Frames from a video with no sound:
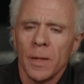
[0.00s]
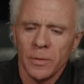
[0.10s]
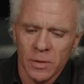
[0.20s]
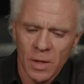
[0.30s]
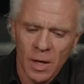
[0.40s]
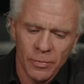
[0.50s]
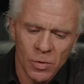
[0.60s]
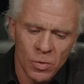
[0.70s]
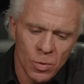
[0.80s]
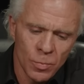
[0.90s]
It's kind of a
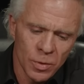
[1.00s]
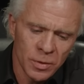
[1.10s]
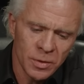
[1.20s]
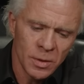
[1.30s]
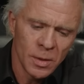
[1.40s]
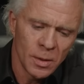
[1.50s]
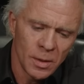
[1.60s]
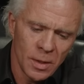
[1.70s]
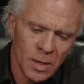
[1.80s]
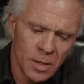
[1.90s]
humorous
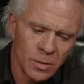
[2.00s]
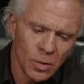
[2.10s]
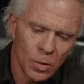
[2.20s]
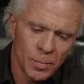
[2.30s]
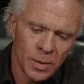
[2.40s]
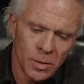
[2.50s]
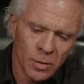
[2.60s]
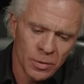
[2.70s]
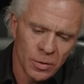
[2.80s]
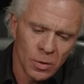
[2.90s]
anecdote, but
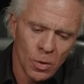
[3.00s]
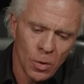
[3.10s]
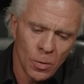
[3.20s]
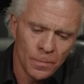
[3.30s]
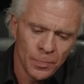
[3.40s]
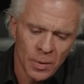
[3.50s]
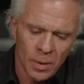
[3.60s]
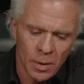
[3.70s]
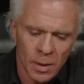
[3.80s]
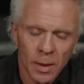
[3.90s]
years ago,
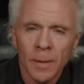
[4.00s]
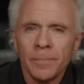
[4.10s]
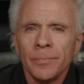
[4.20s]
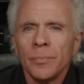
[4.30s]
um,